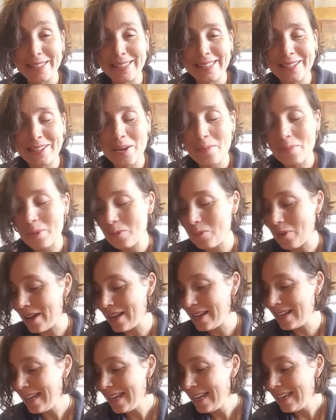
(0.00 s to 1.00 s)
So number
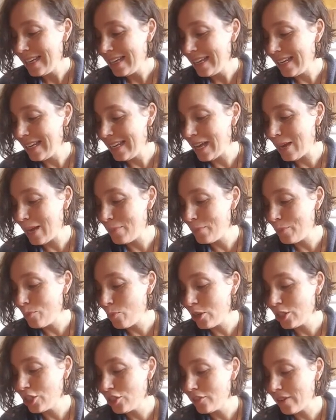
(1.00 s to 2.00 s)
one, you
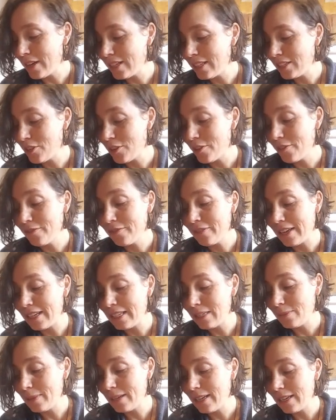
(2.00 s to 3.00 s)
moisturize your
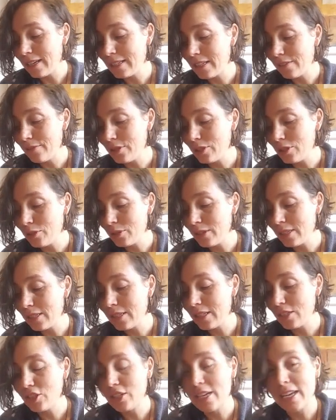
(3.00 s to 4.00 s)
face because it reduces
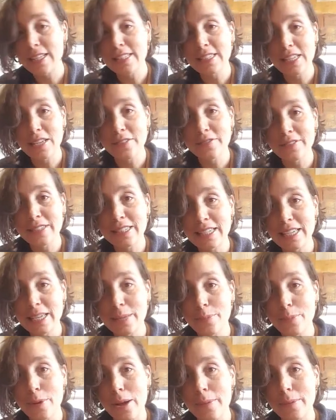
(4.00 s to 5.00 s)
the chance of
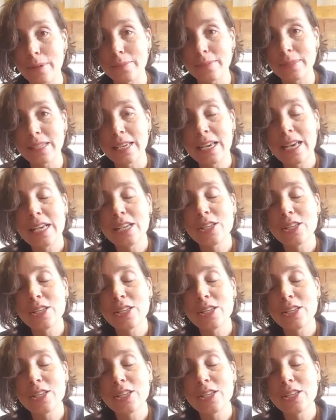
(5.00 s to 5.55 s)
skin problems.